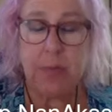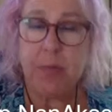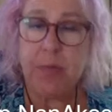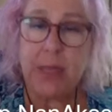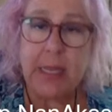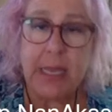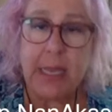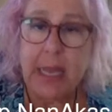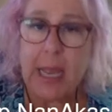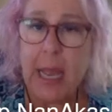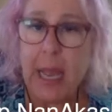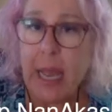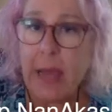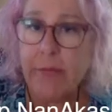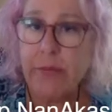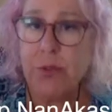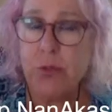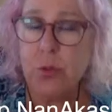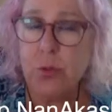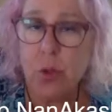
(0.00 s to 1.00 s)
thinking I
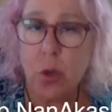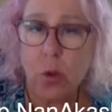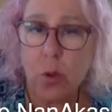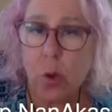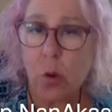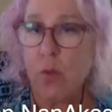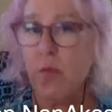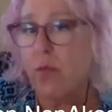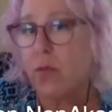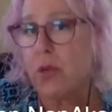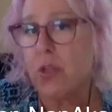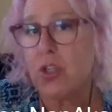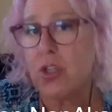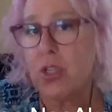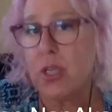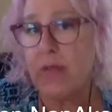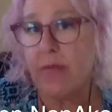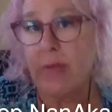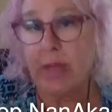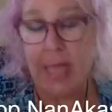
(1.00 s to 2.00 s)
have to
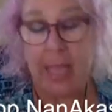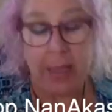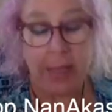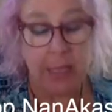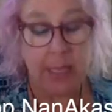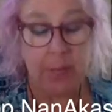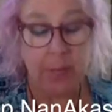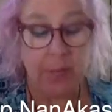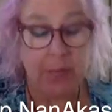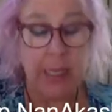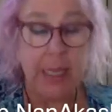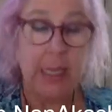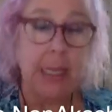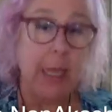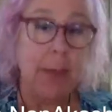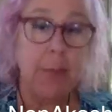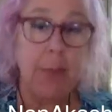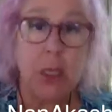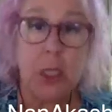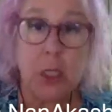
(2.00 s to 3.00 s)
overachieve. I can't keep thinking
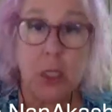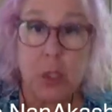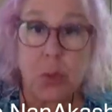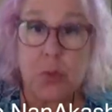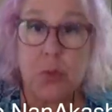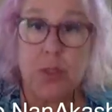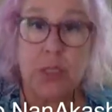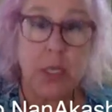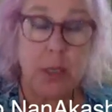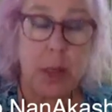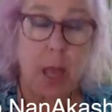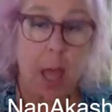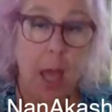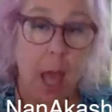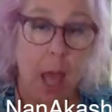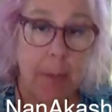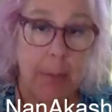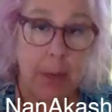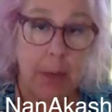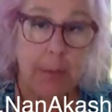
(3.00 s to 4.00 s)
I'm going to lose it.
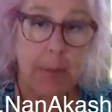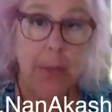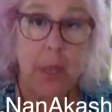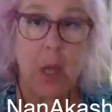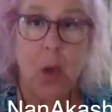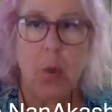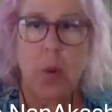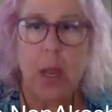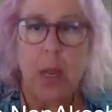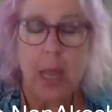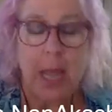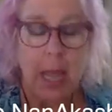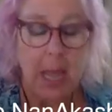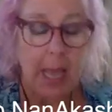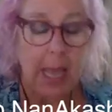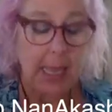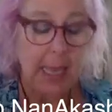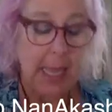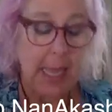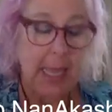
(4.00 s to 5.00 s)
I'm going to blow it.
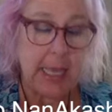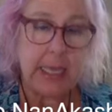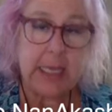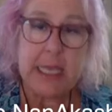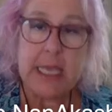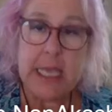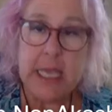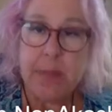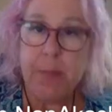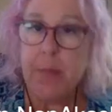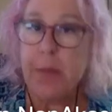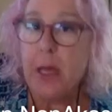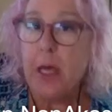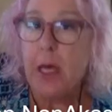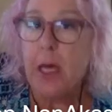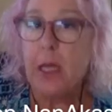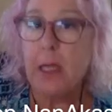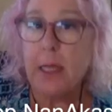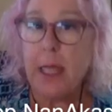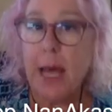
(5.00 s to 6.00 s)
I can't keep
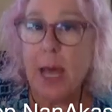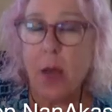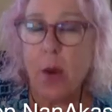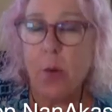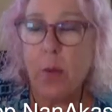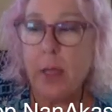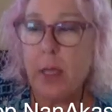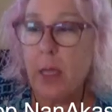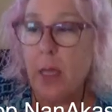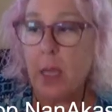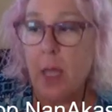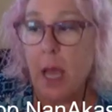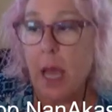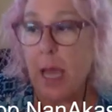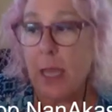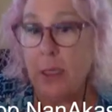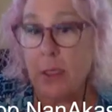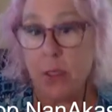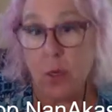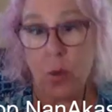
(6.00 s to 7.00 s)
allowing,
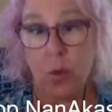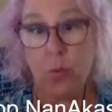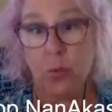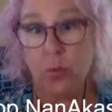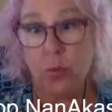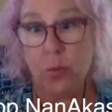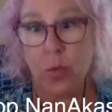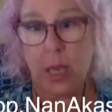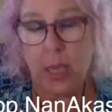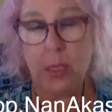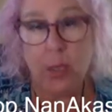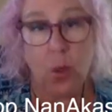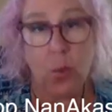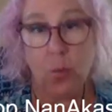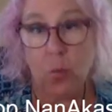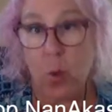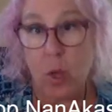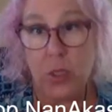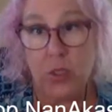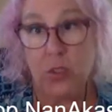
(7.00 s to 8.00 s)
I don't
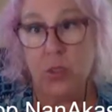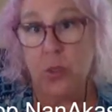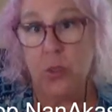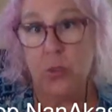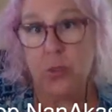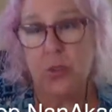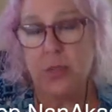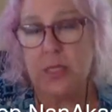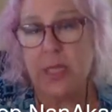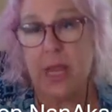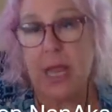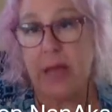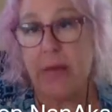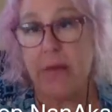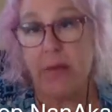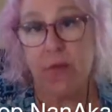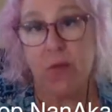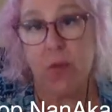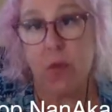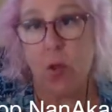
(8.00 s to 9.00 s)
watch the news, and I
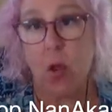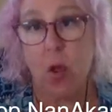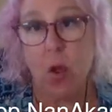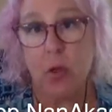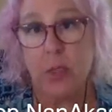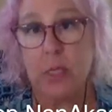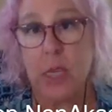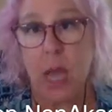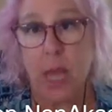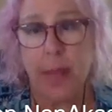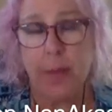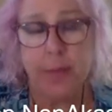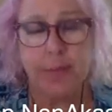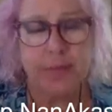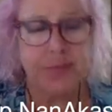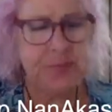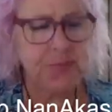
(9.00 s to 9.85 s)
haven't for a long time.